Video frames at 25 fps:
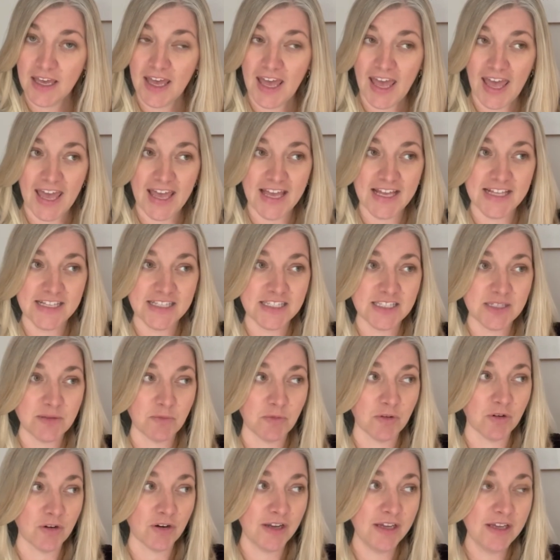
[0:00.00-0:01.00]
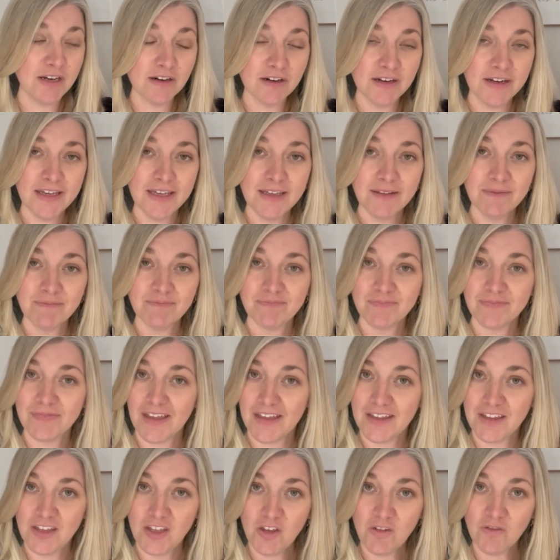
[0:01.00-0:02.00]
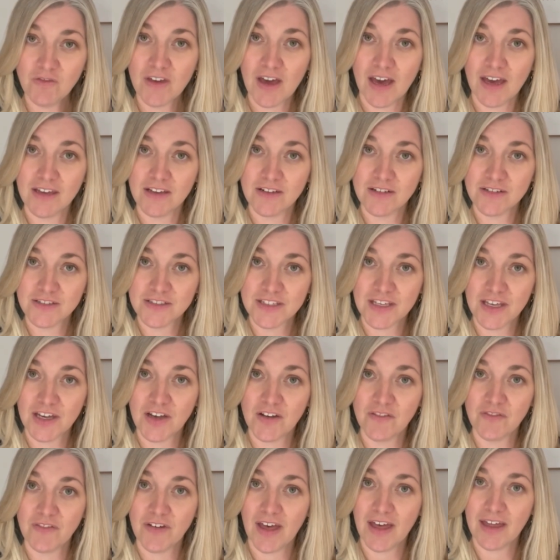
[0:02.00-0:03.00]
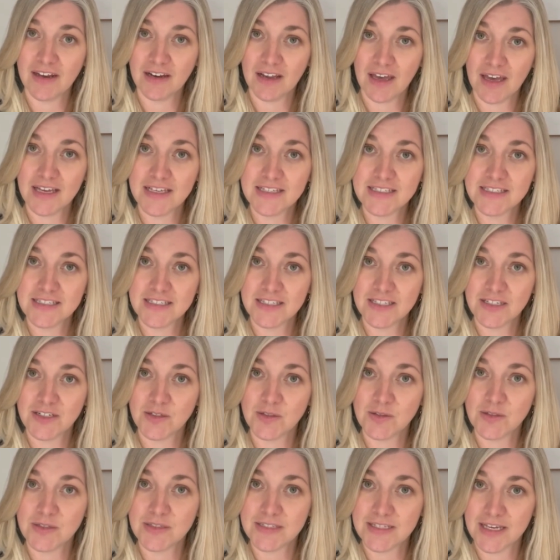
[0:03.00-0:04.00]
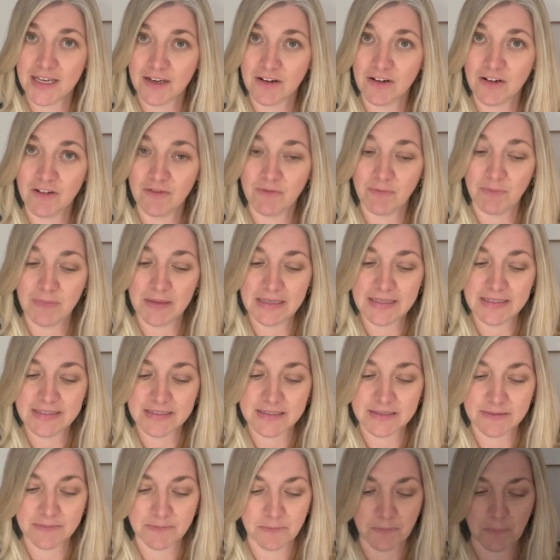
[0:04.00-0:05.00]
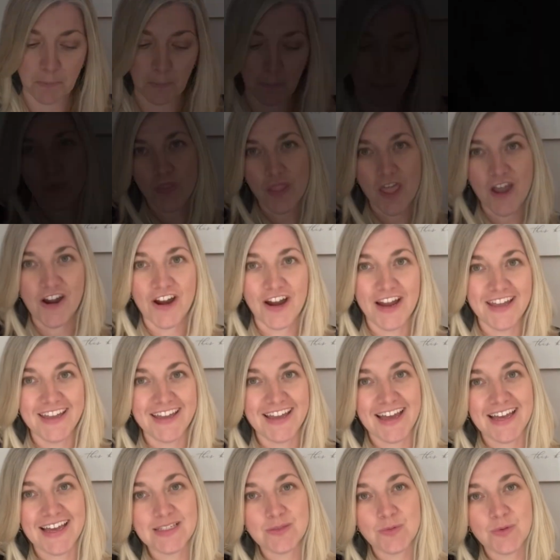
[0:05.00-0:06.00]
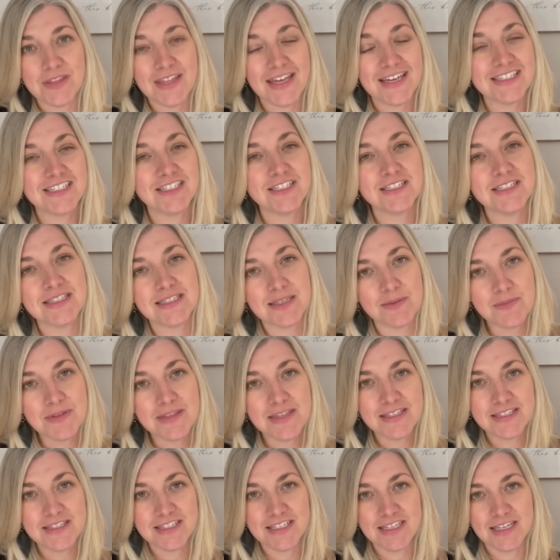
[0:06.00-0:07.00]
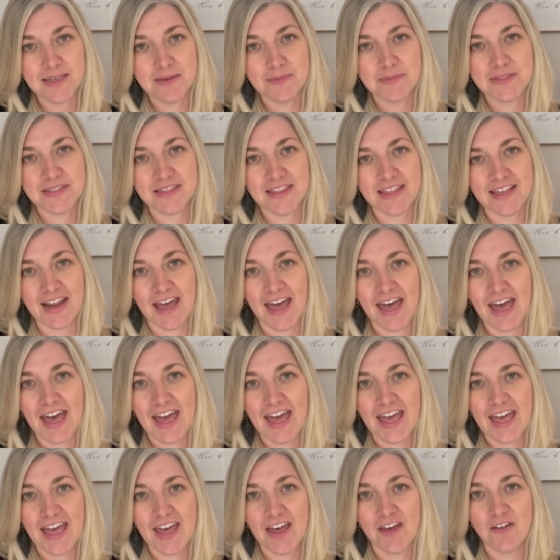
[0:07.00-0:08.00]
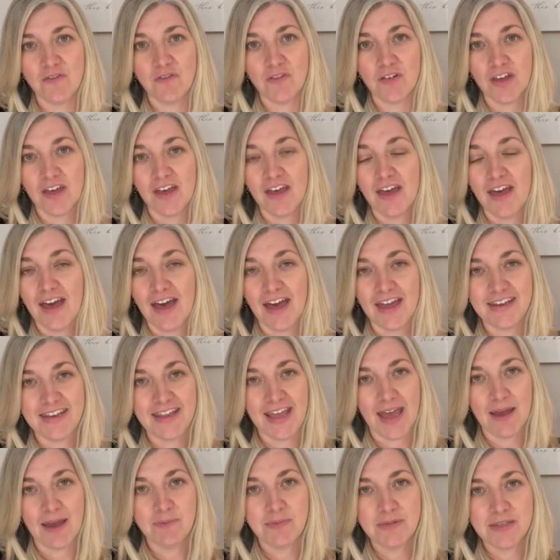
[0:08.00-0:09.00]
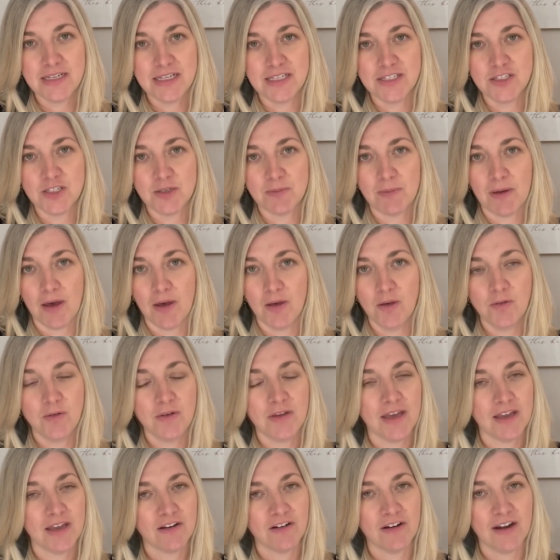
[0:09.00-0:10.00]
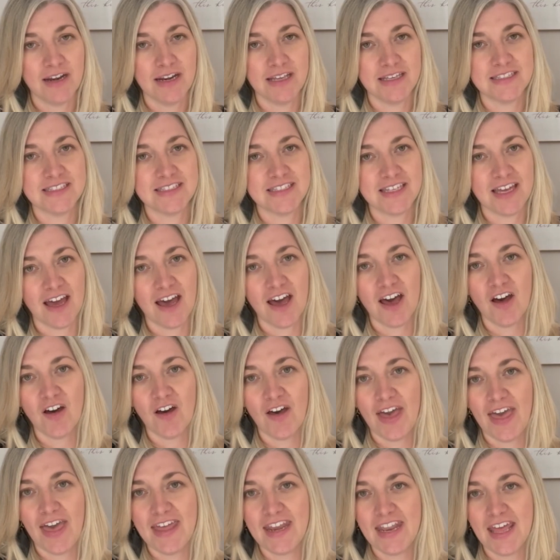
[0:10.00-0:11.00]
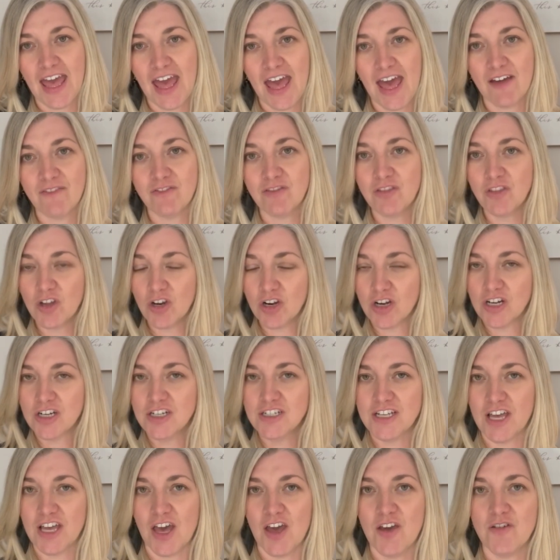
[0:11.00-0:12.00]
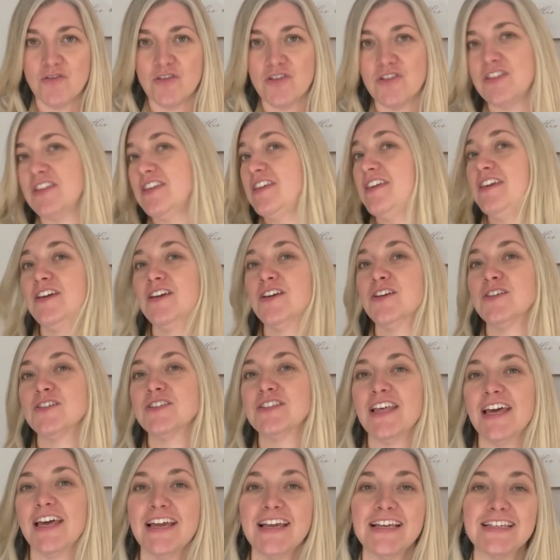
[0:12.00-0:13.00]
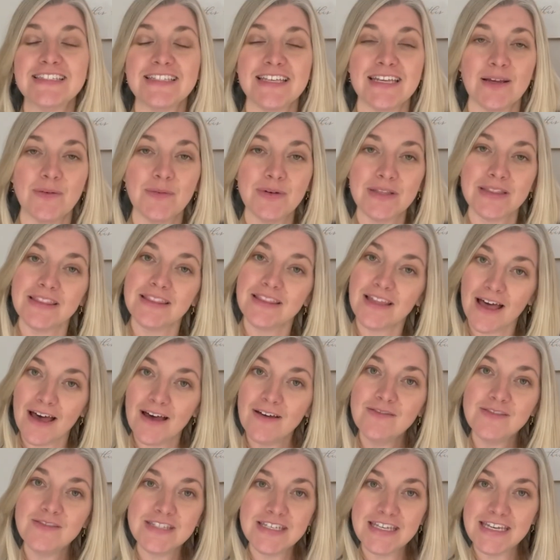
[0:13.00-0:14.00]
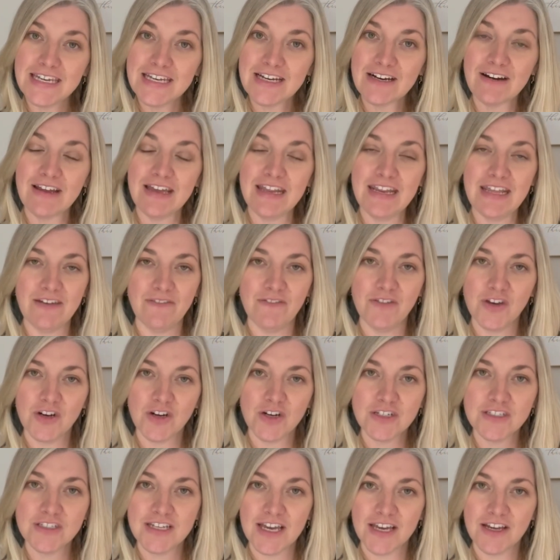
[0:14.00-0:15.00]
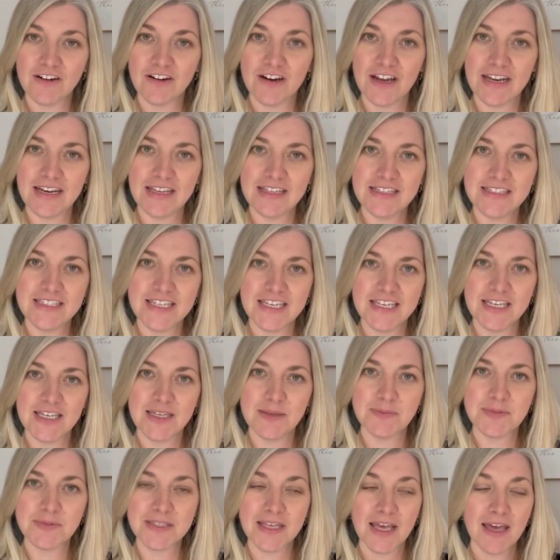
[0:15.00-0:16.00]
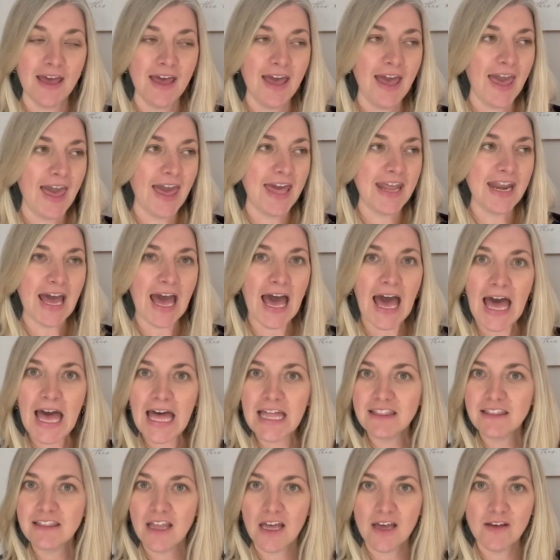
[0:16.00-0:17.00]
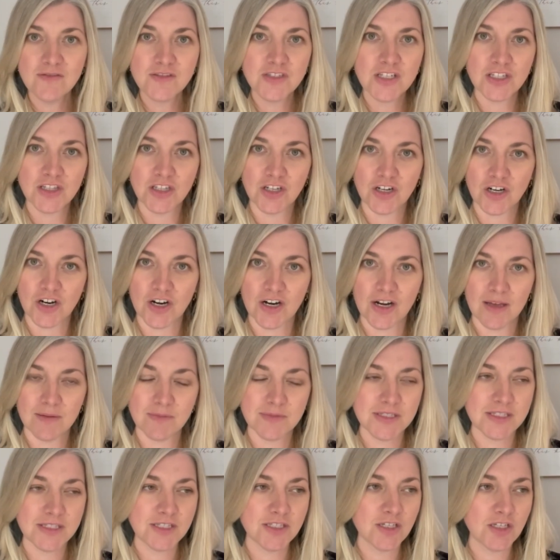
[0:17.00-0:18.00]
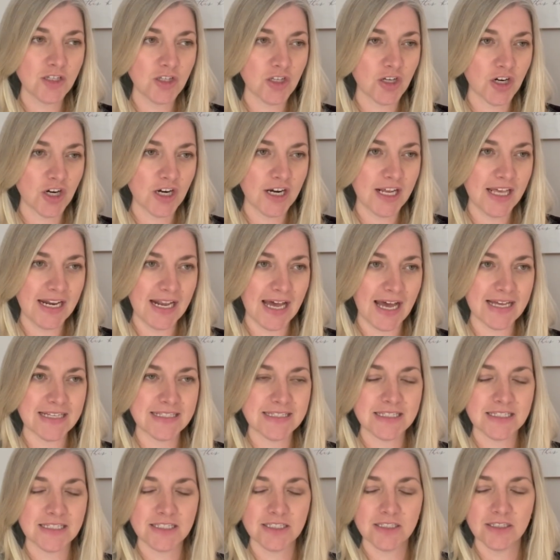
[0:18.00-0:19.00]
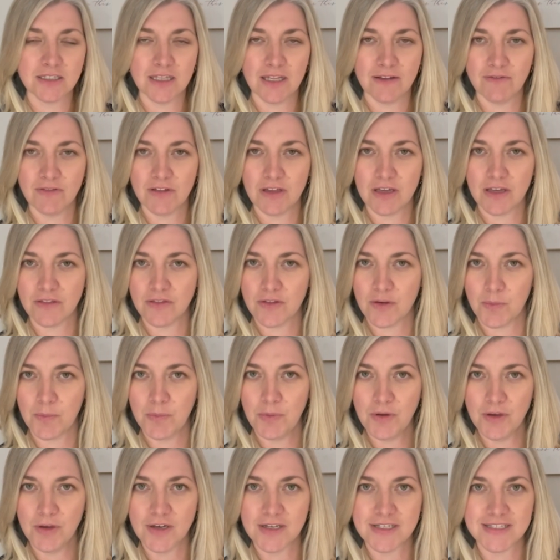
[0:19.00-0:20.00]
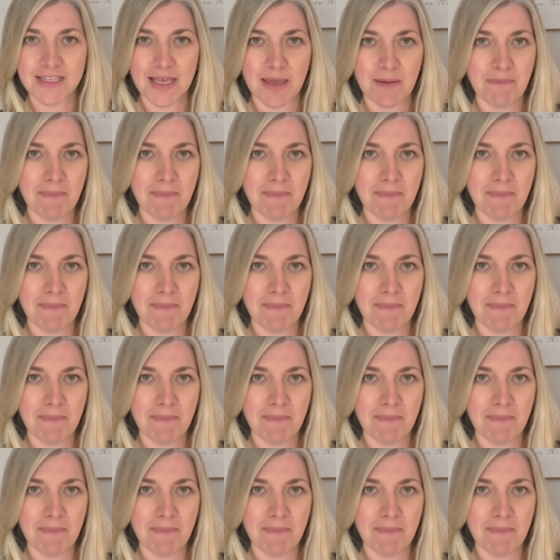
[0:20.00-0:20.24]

and some greenery, and you've got yourself a nice little decorative piece. All right, you guys, well, that's just some of the tips that I have adapted into my own decorating style, and have learned over the years. Like I said, I would love to hear any of your decorating tips, and I love to learn. I'm still learning. I still love looking through books and